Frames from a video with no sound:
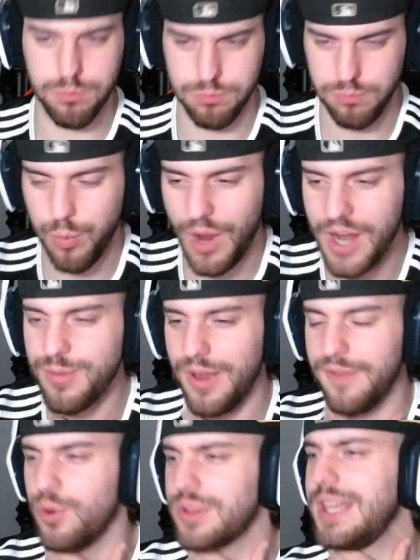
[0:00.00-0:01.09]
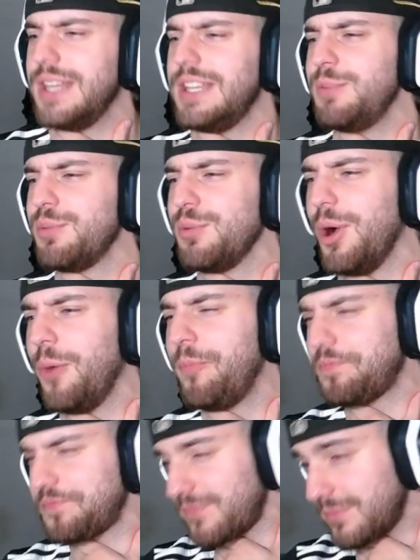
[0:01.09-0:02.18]
Why did my voice get deeper, bro?
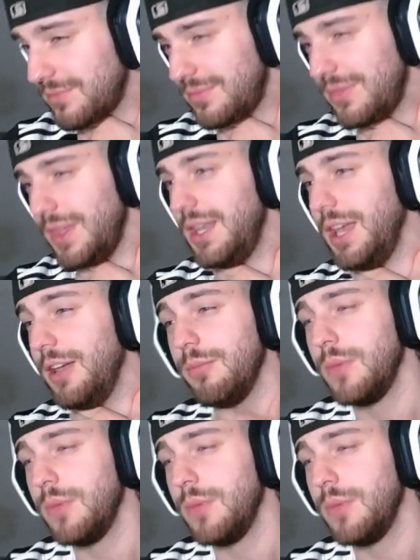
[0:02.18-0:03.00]
Damn.